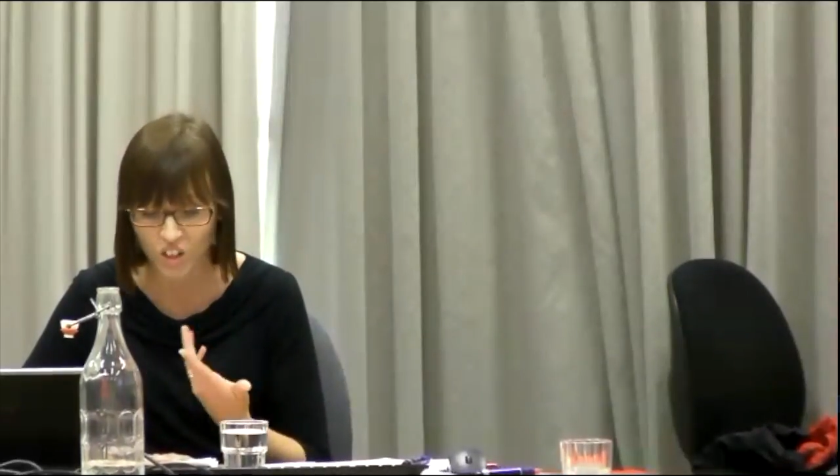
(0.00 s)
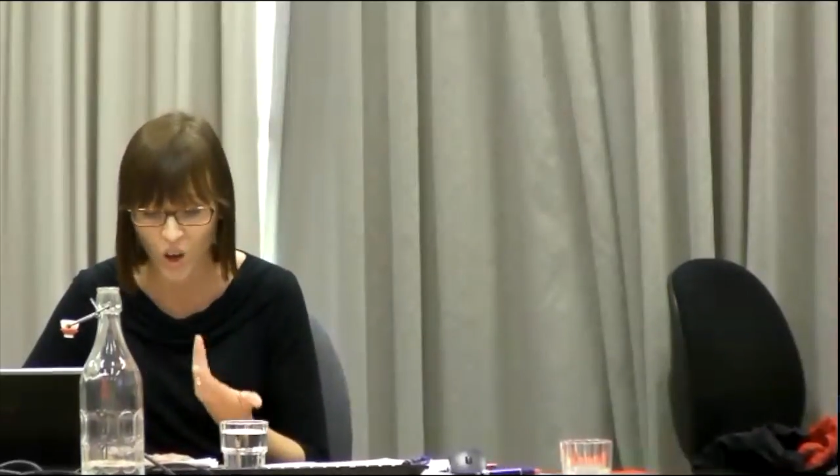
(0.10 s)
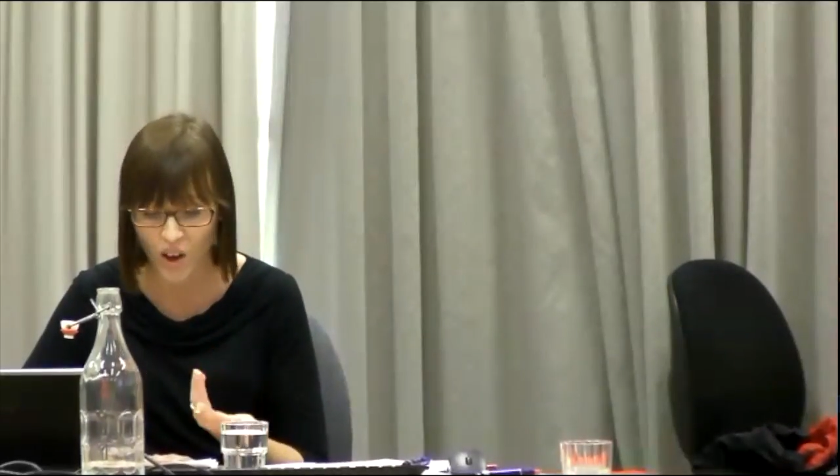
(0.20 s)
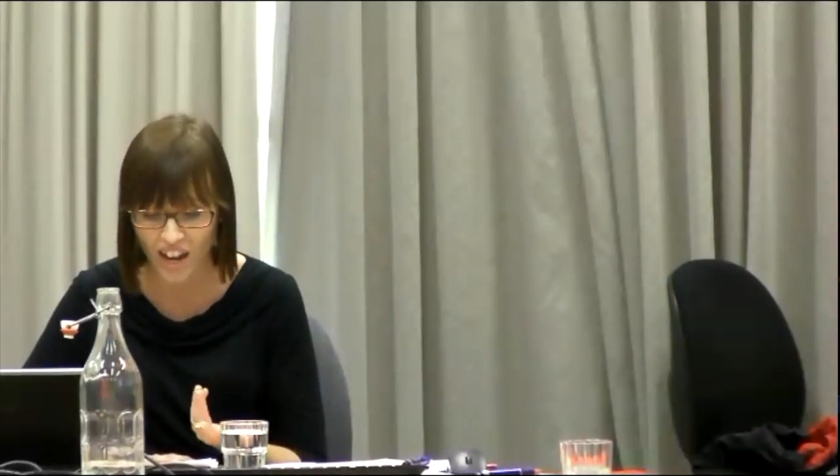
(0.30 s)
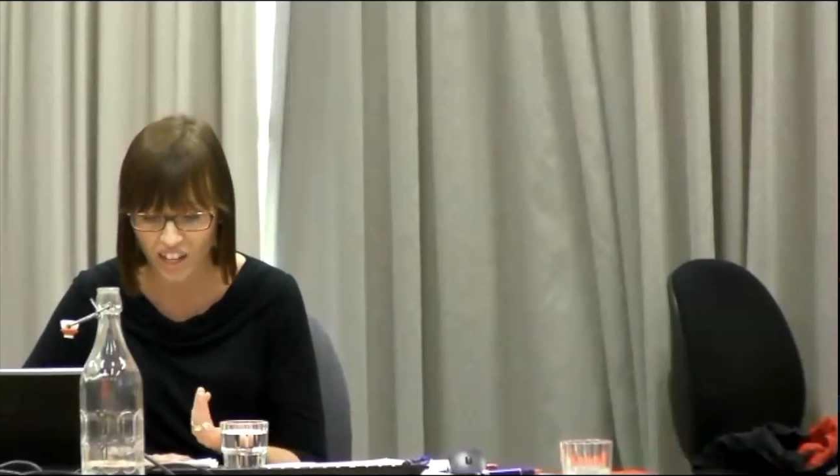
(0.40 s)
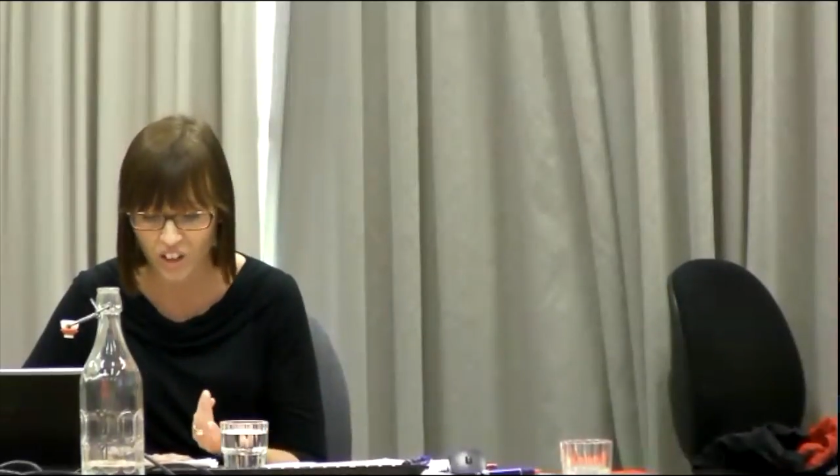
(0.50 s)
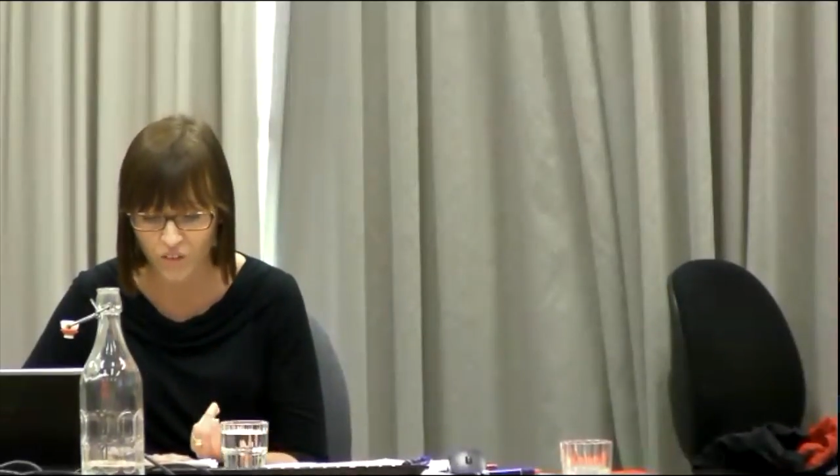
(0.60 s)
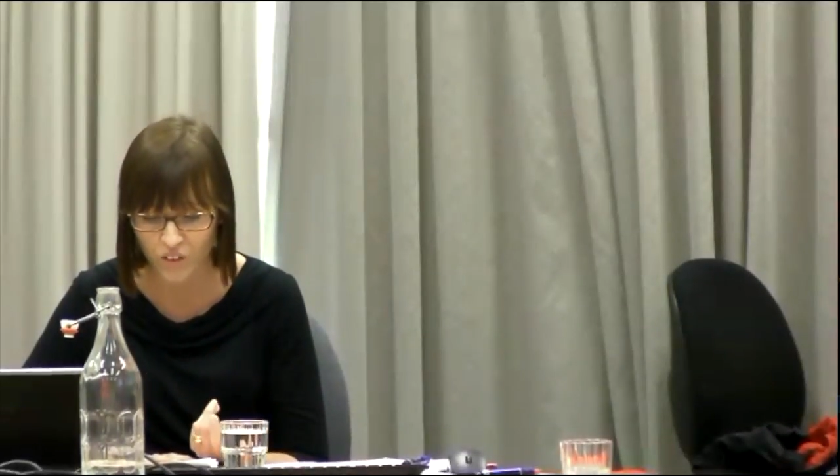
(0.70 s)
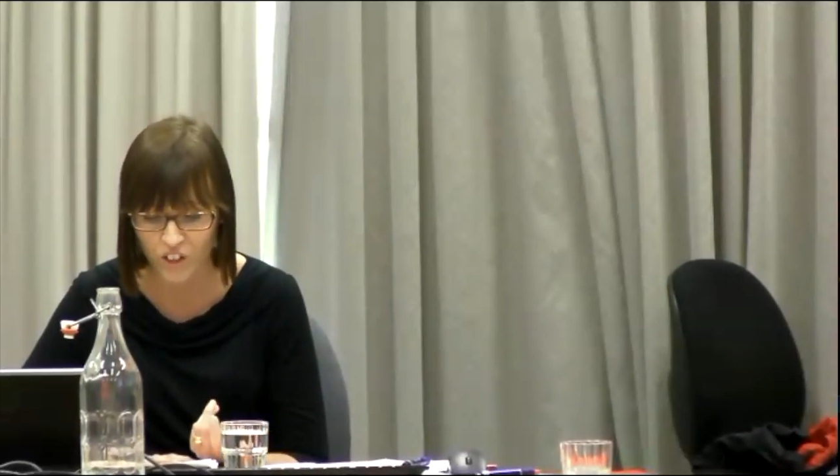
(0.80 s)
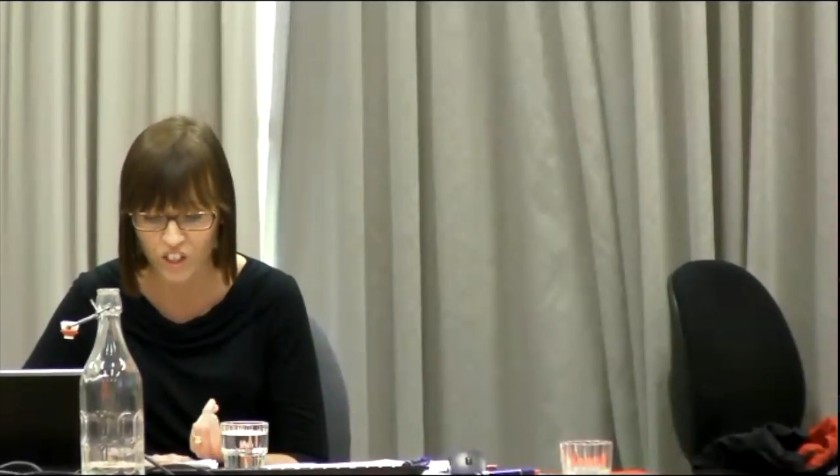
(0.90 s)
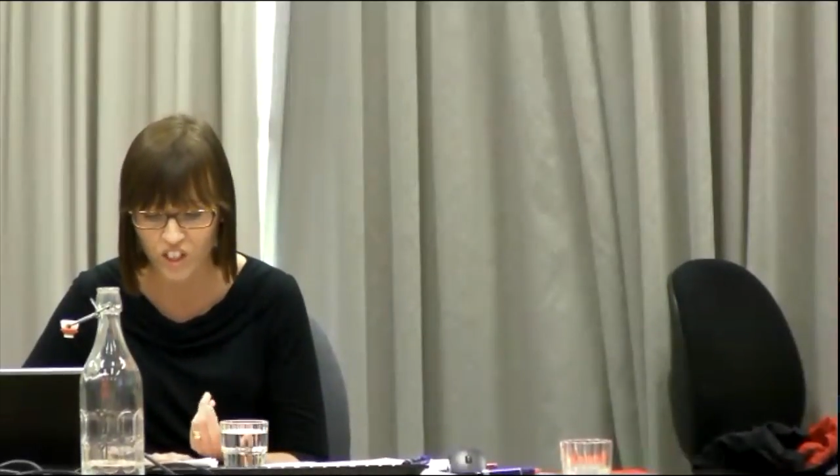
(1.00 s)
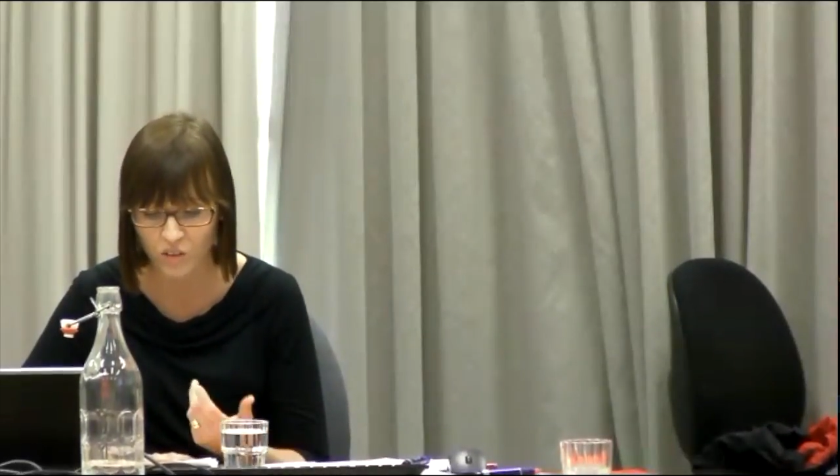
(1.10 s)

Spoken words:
the low-hanging fruit.